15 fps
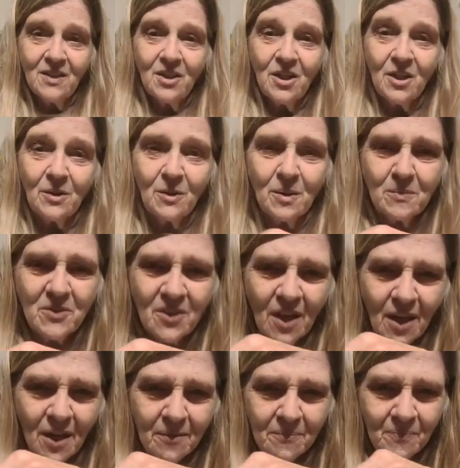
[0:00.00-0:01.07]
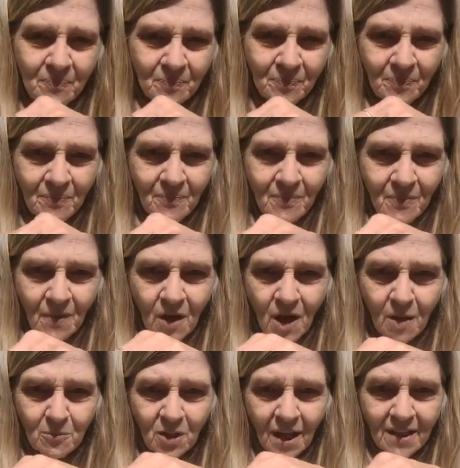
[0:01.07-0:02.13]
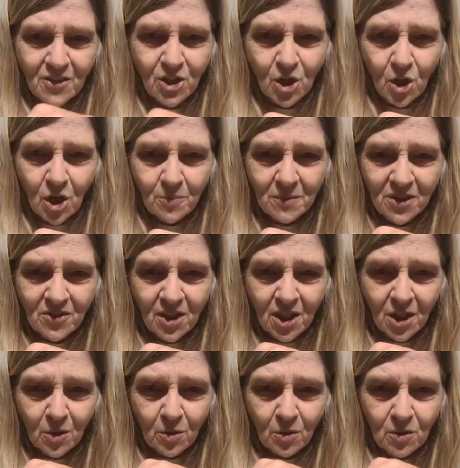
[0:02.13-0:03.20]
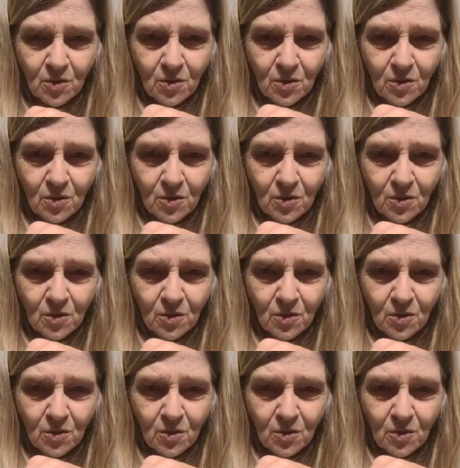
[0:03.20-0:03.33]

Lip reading: You know what I'm saying? I'm glad you caught me too.